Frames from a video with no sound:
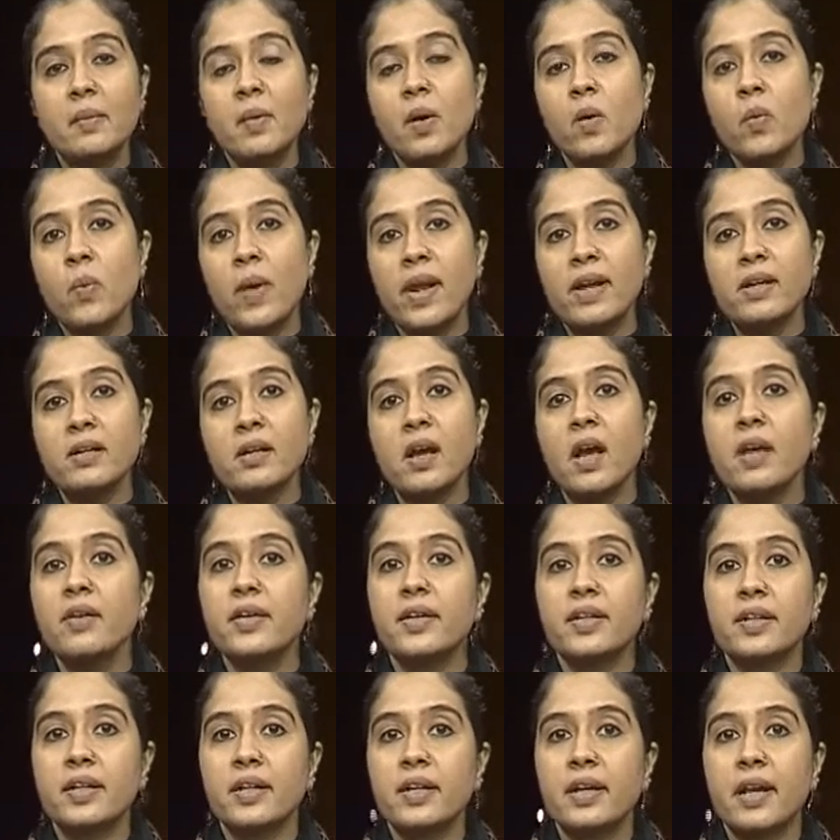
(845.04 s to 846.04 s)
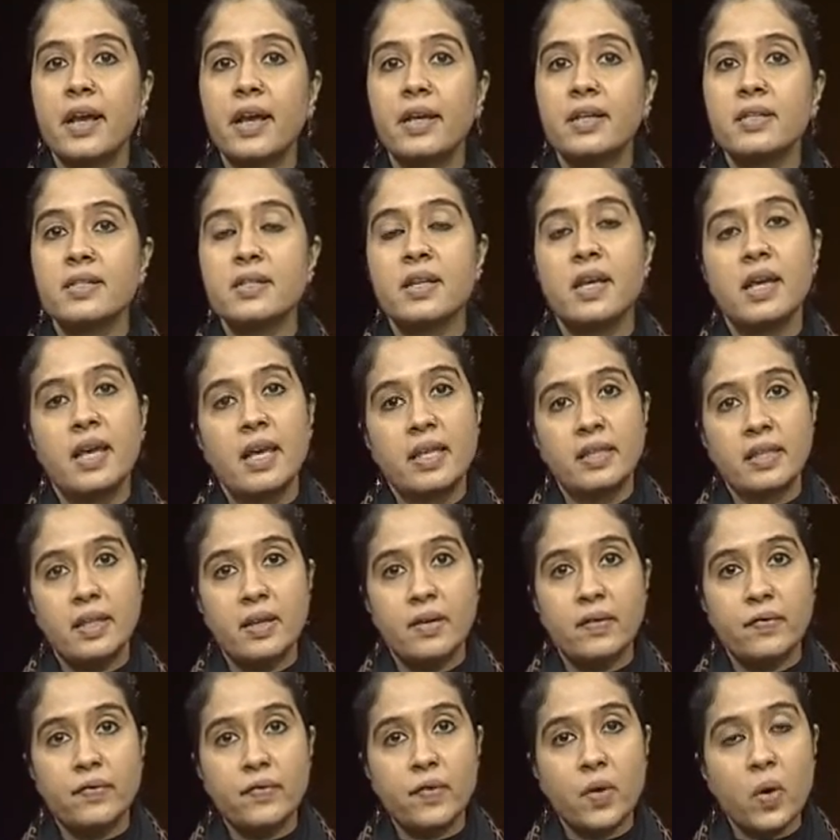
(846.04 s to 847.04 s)
went unrecognized, then
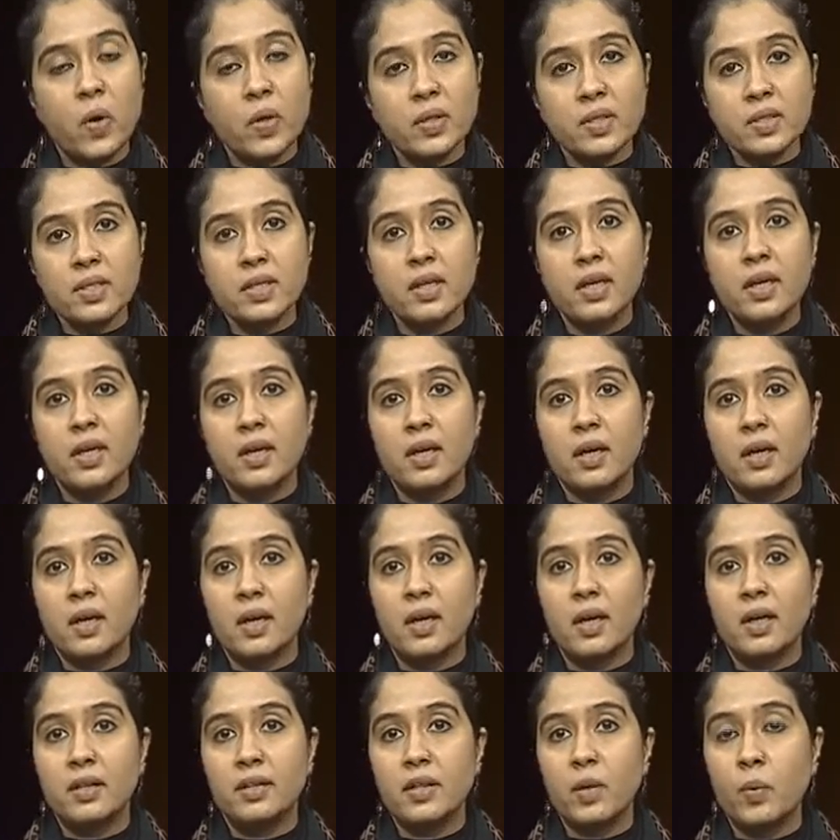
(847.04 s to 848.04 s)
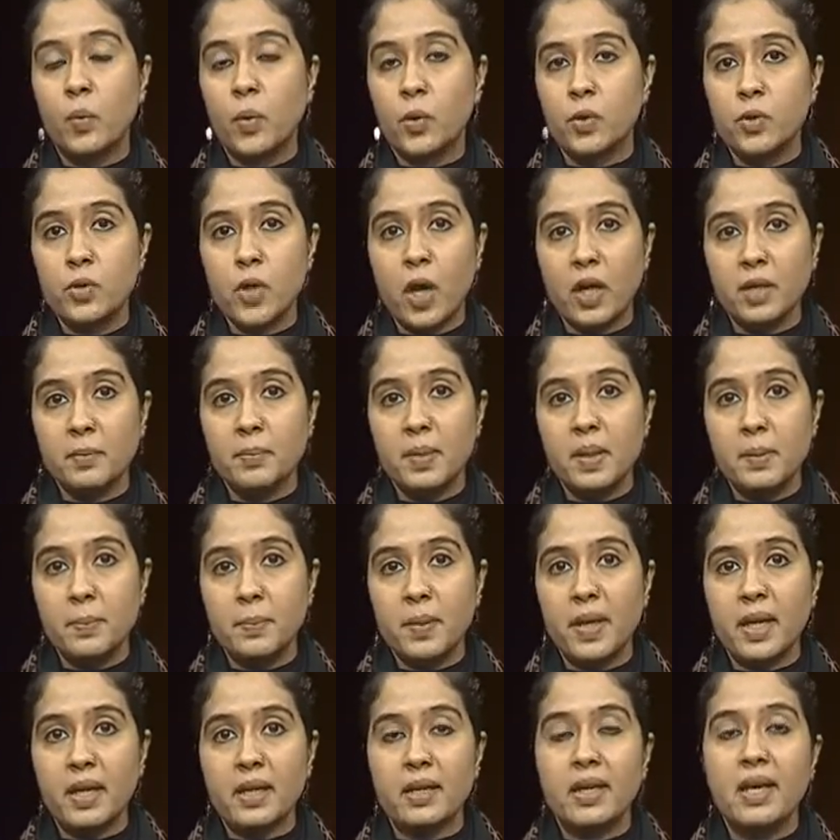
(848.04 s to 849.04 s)
of course uh, they would not be
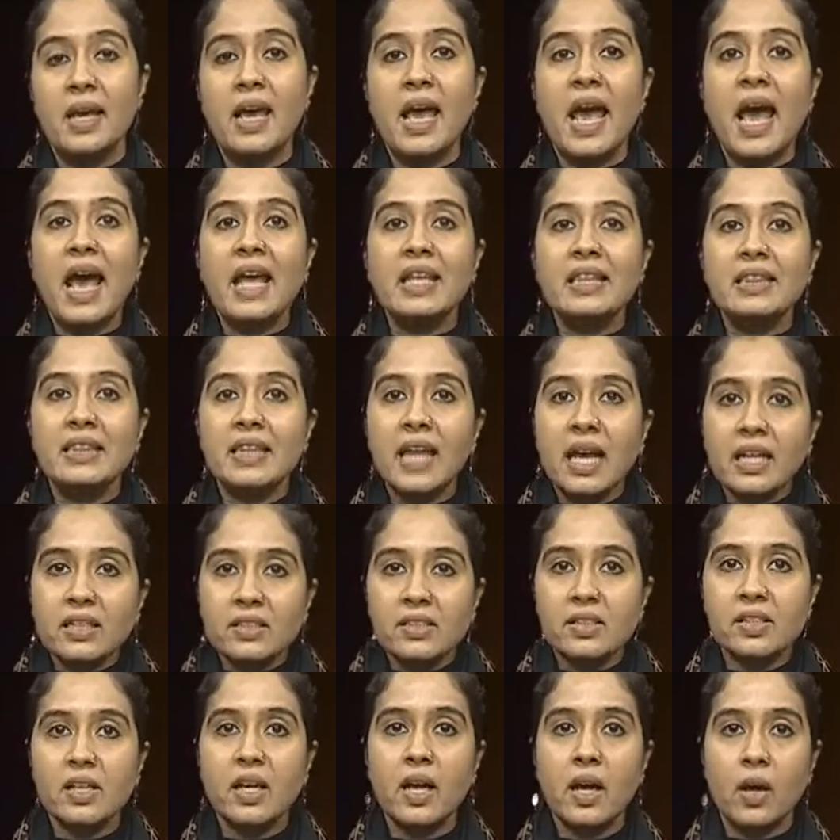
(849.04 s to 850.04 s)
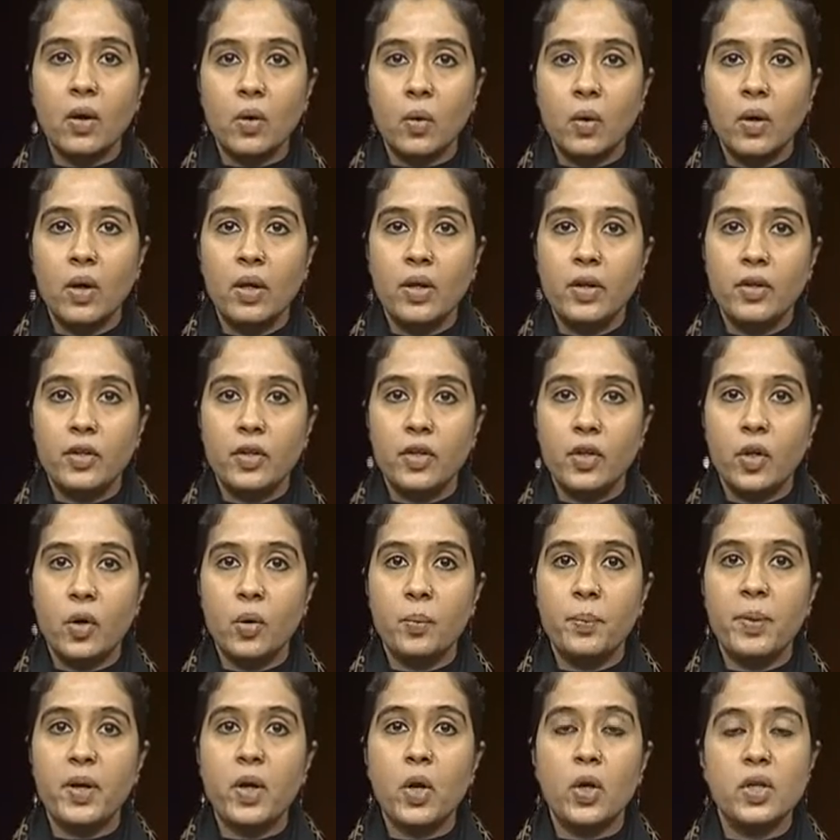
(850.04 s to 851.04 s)
paid, and that's how you know
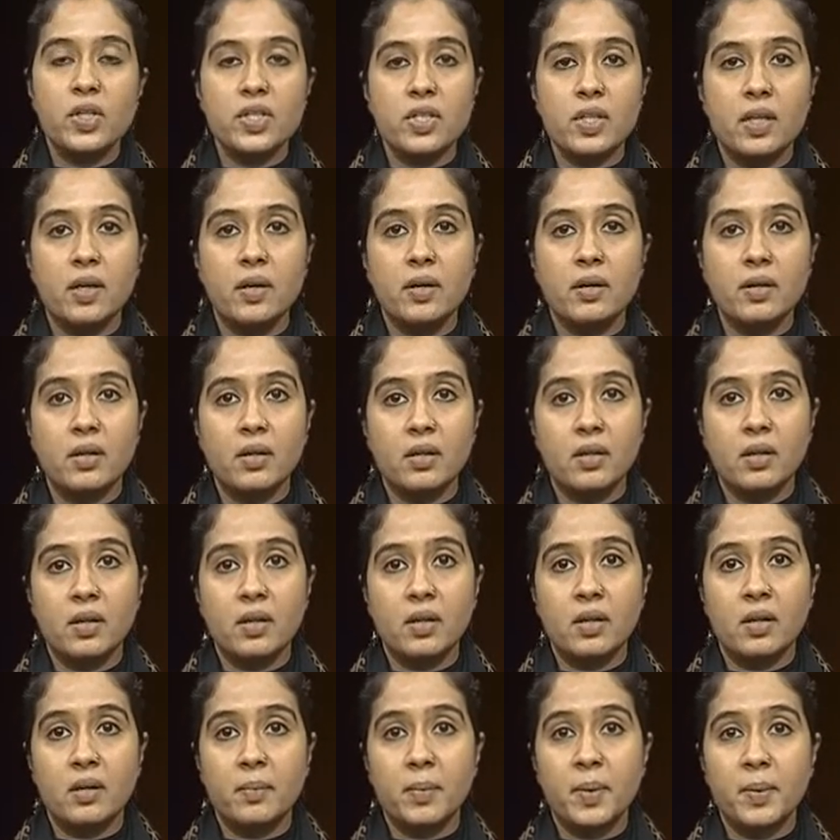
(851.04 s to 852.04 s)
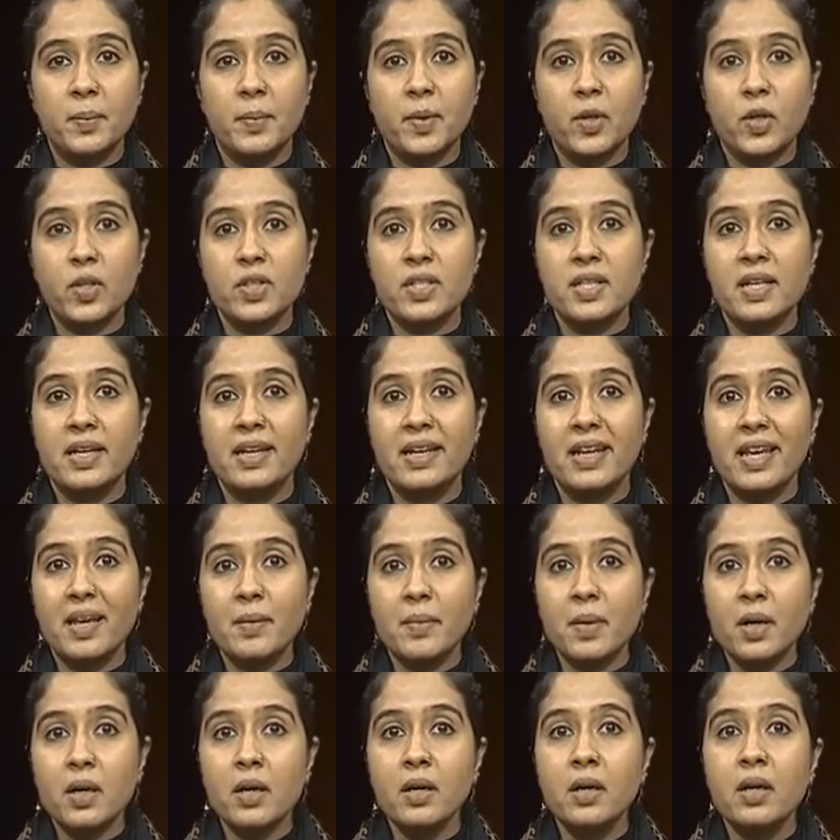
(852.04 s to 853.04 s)
because their uh, b- because their
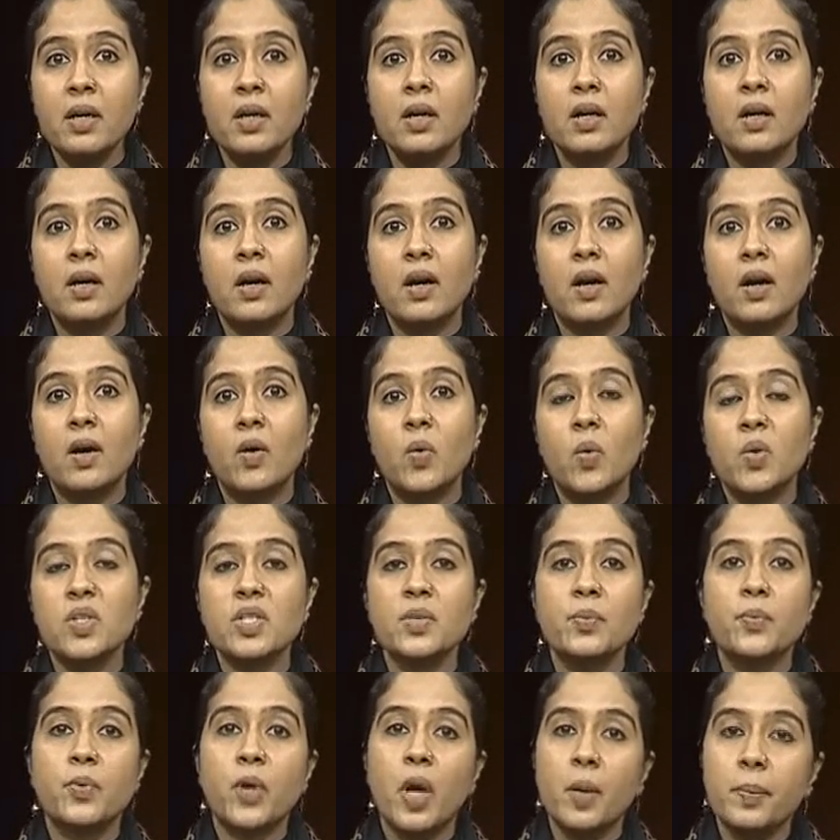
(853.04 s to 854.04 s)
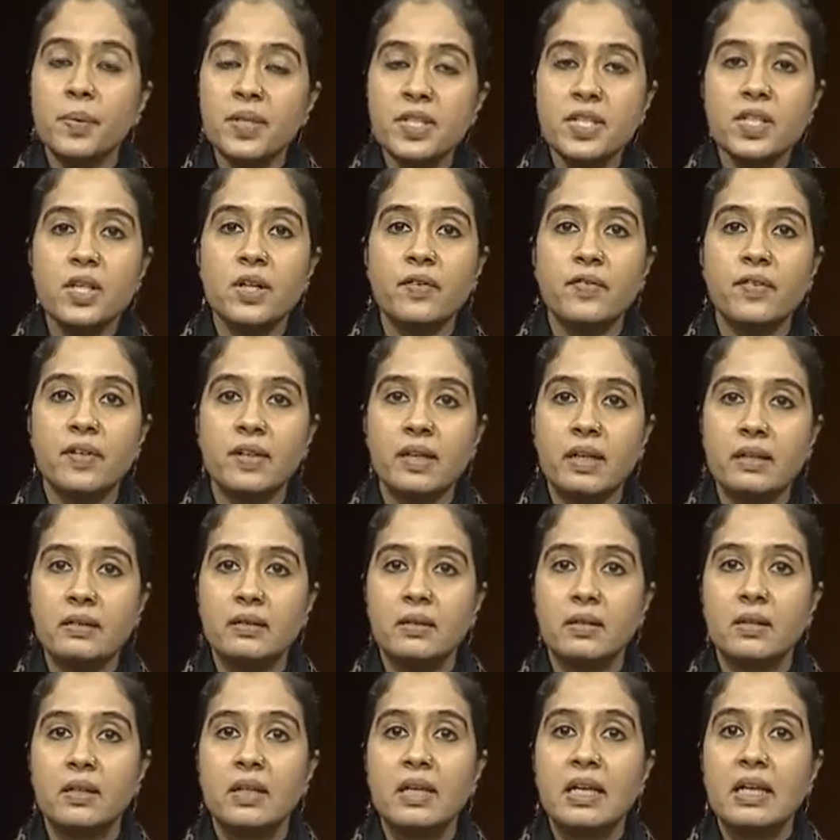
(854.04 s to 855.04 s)
labor uh, was a property of
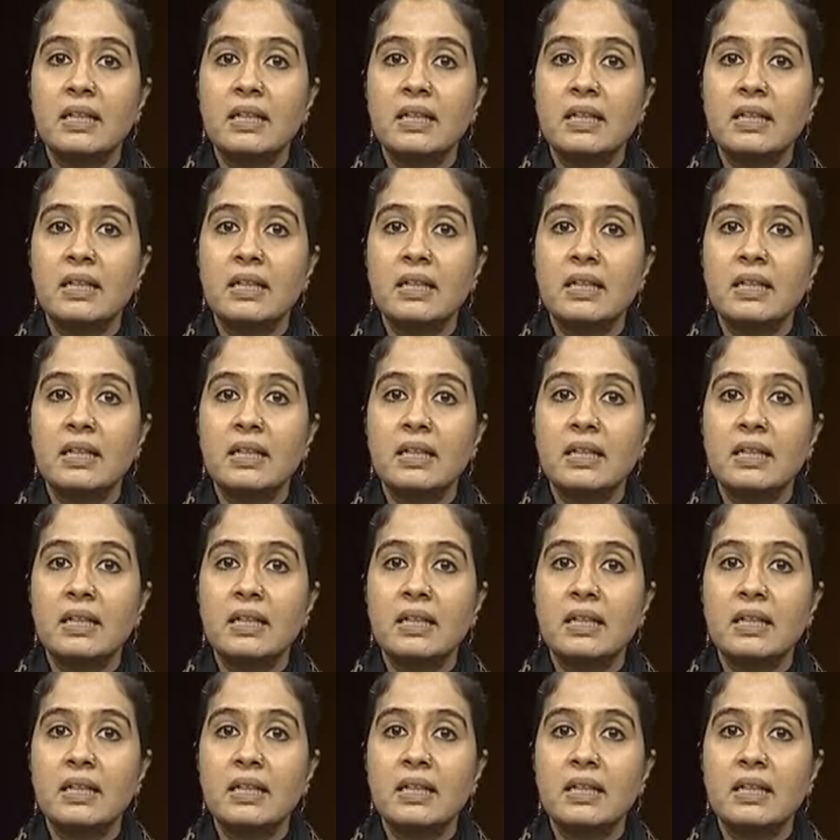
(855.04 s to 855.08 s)
another.